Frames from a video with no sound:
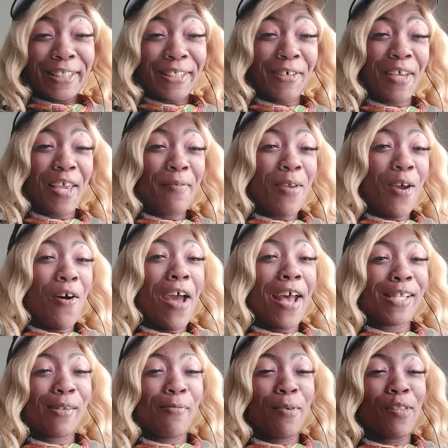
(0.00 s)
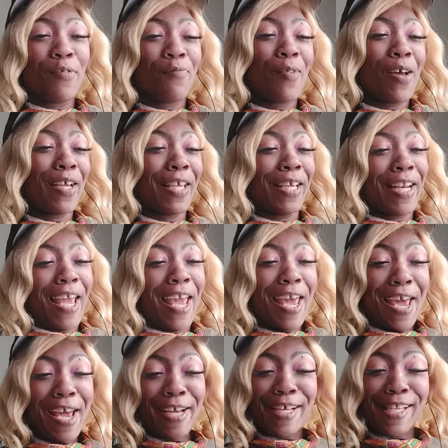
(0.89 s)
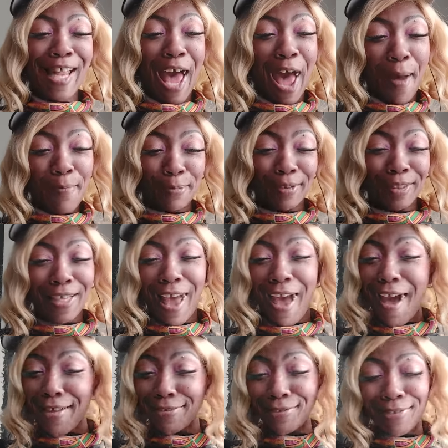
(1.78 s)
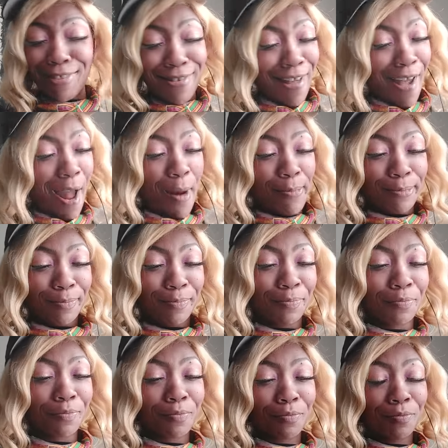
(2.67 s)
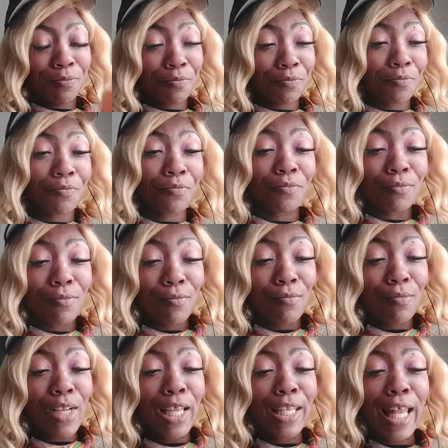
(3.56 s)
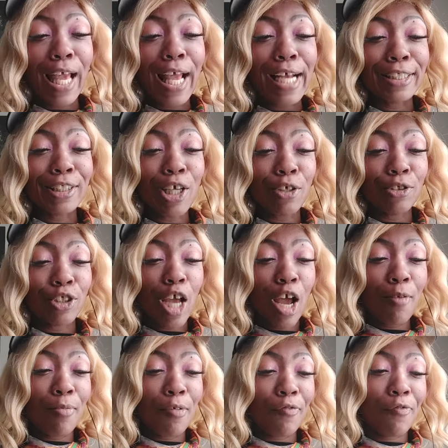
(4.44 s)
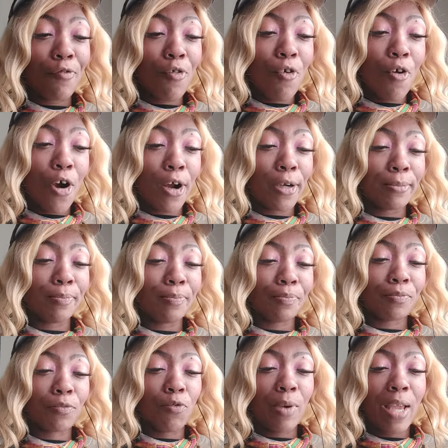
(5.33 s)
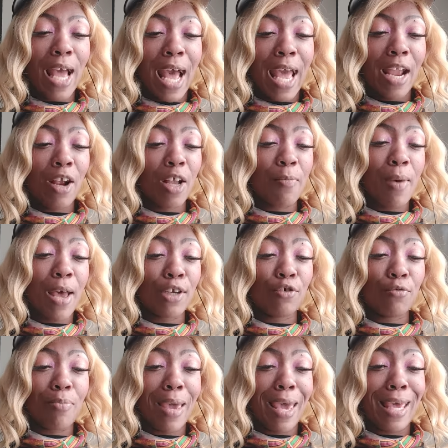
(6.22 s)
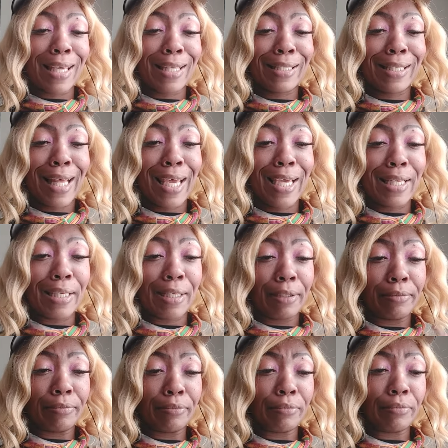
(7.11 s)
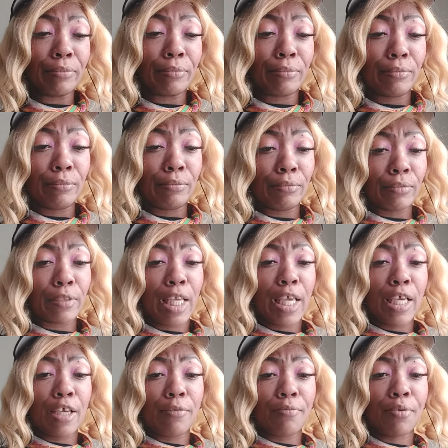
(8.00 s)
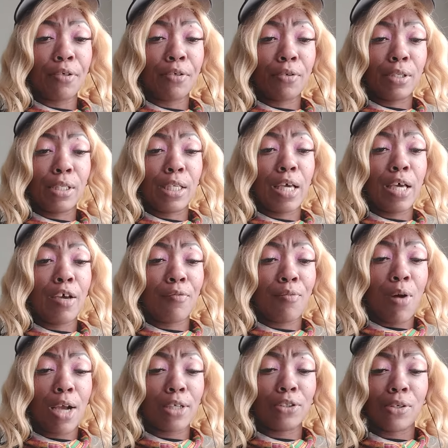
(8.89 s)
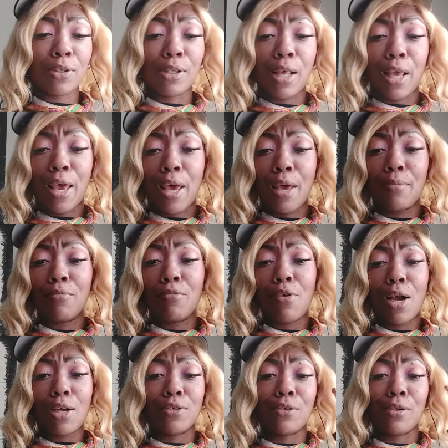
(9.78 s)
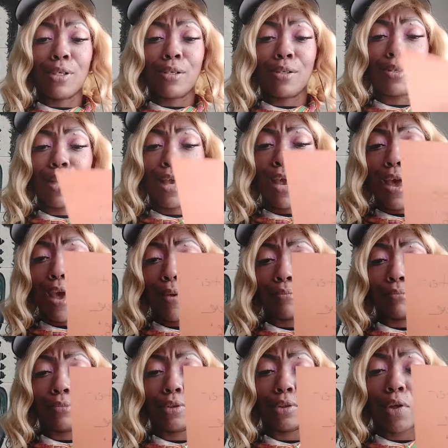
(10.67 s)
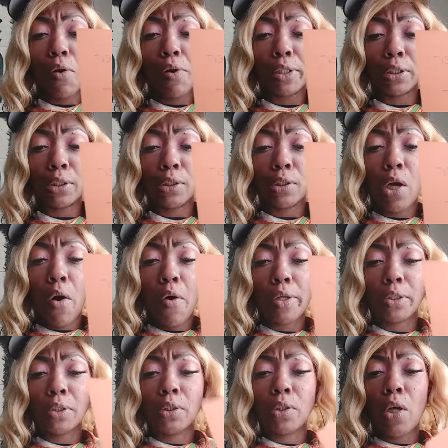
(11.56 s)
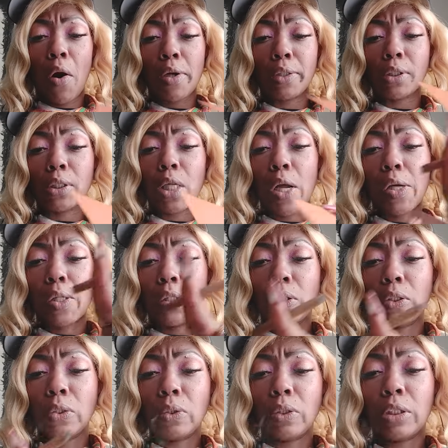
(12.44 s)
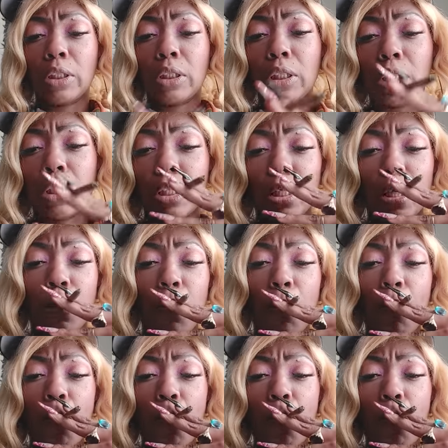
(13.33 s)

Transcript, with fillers: so give your ass a motherfucking head clap, an ass clap. Like I told y'all before, we got Erykah Badu Bag Lady. Mm, and Computer Love. Roger Zapp. Roger and Zapp. Oh, shit.